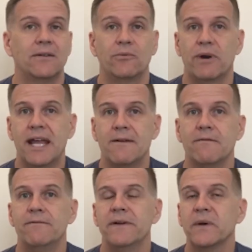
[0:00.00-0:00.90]
Right?
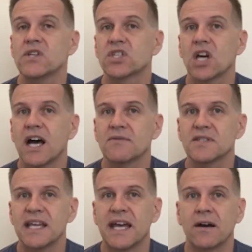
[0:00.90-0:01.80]
Very soft
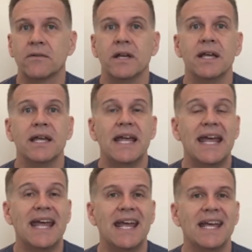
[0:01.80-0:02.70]
sound
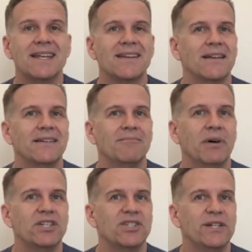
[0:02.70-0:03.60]
and
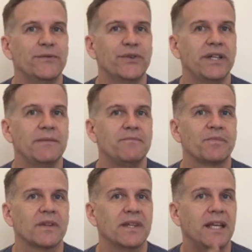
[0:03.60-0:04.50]
much different
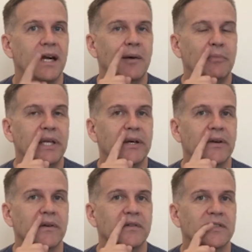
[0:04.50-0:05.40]
than up
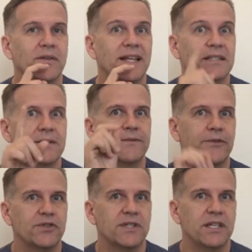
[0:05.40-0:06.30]
here. So that's the
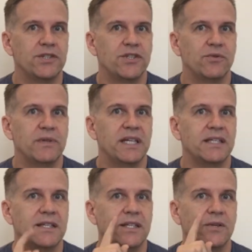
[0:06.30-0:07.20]
first issue we
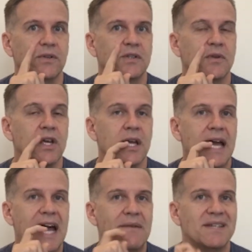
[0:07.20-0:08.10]
need to do, is
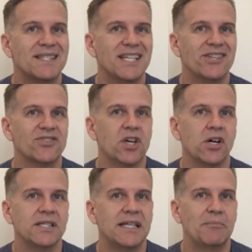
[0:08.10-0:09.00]
have you stick your
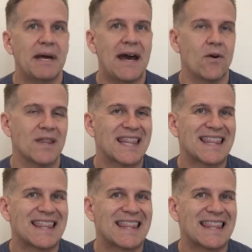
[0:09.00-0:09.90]
tongue tip out.
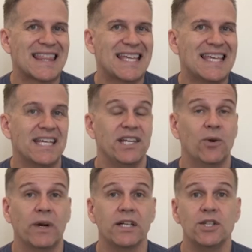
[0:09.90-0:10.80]
You
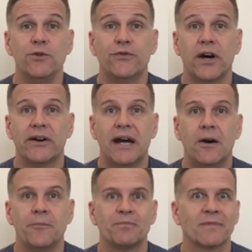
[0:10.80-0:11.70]
don't want it too far
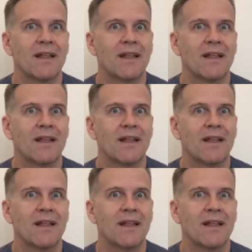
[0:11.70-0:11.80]
out,